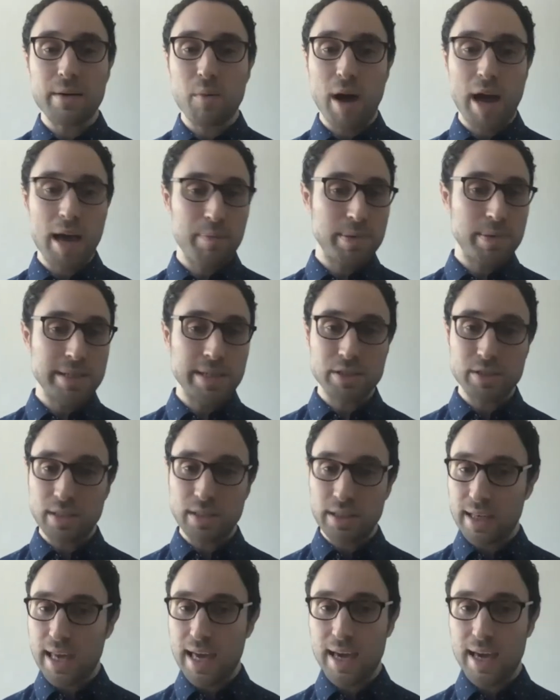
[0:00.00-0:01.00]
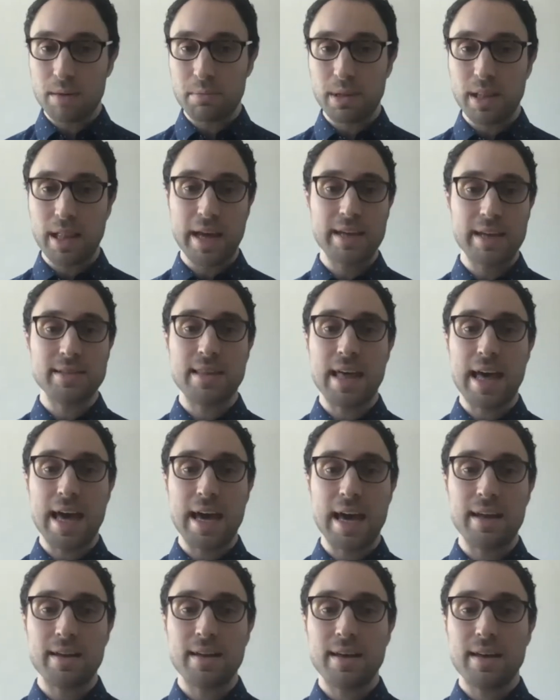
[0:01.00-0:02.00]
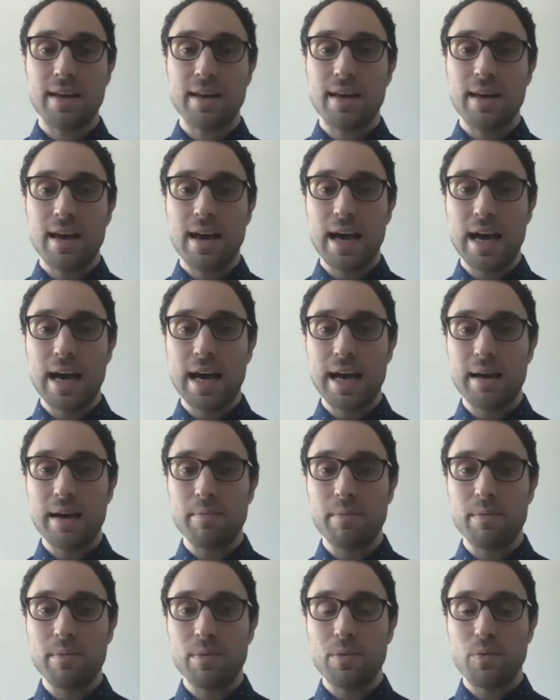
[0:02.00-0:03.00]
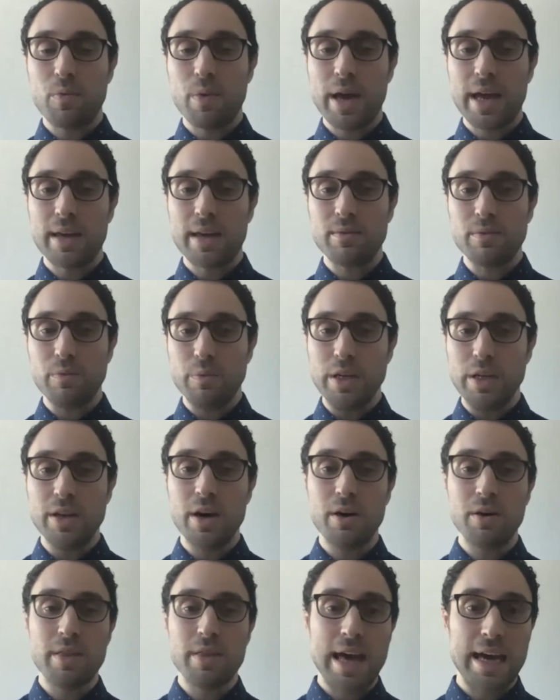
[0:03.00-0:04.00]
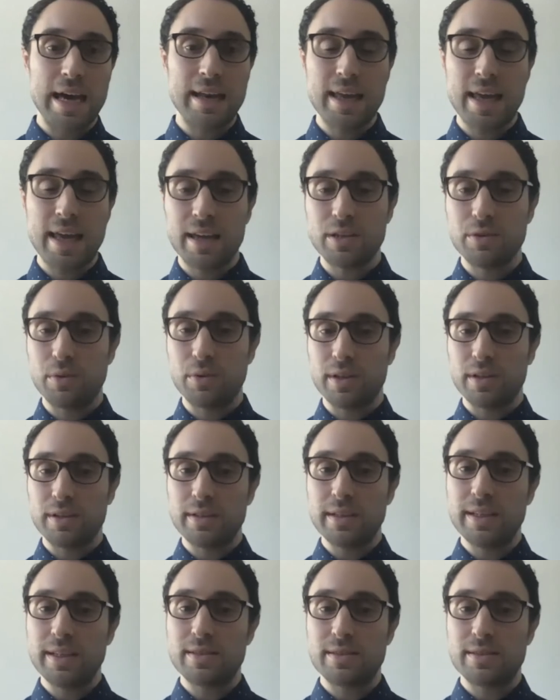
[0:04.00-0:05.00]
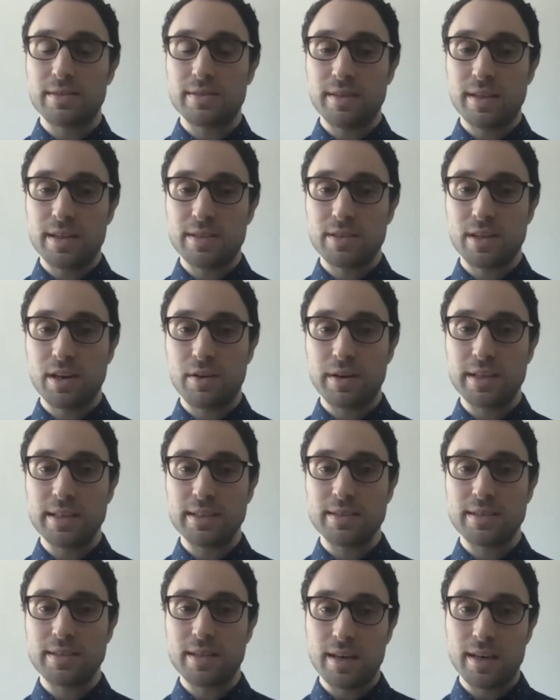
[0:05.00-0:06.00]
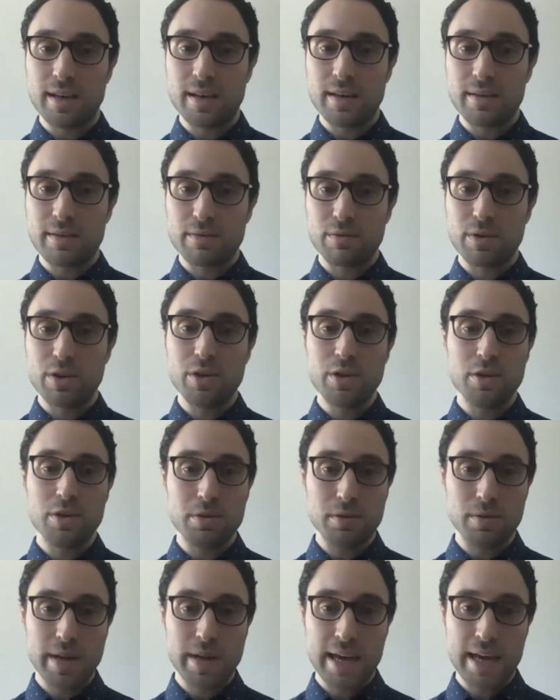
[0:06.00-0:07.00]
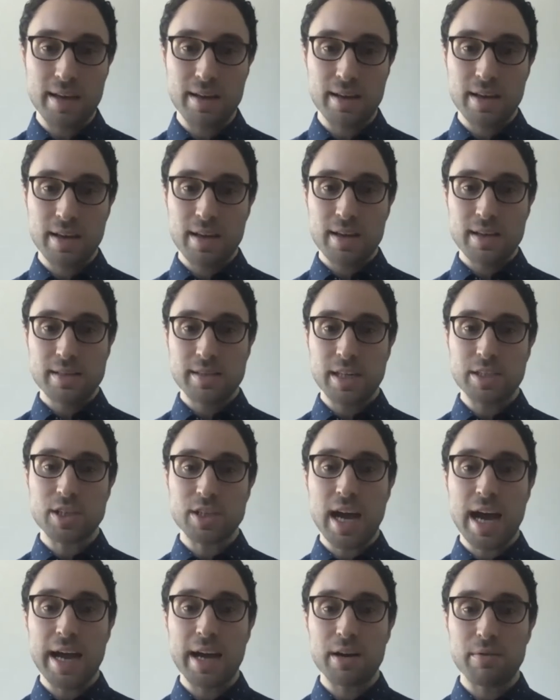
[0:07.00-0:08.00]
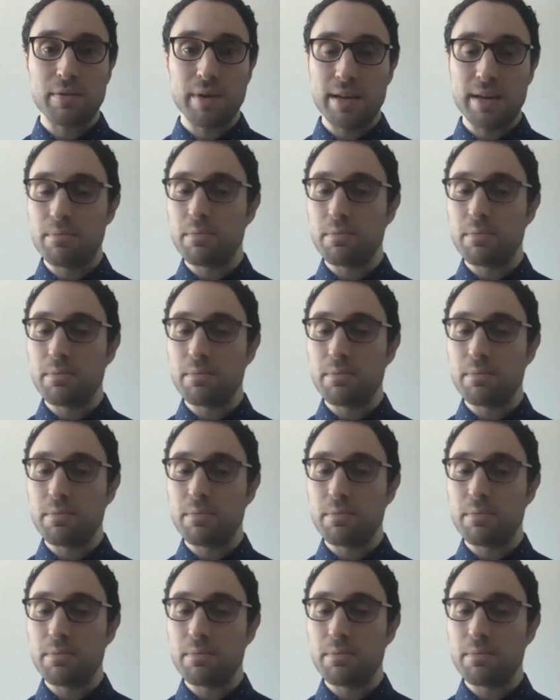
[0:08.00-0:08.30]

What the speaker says: potentially cannibalize that when we know that annual is going to renew at such a higher rate?